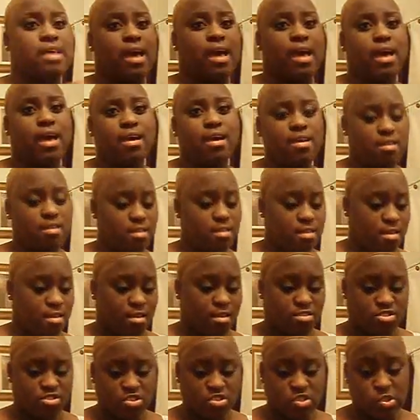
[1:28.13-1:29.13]
side
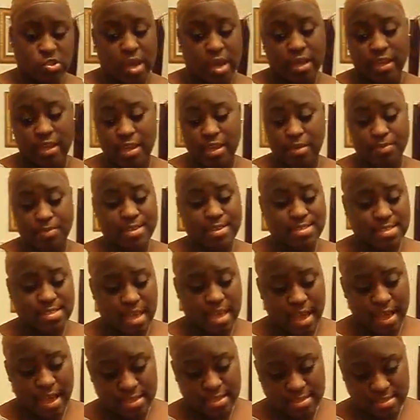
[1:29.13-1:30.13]
just so I keep the
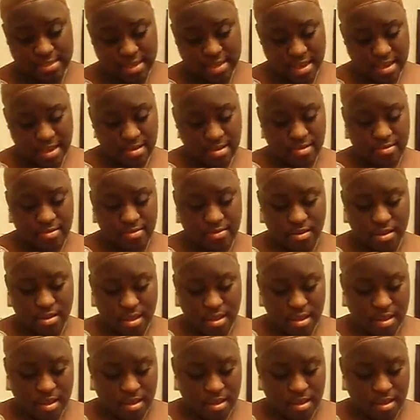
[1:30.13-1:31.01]
sides down.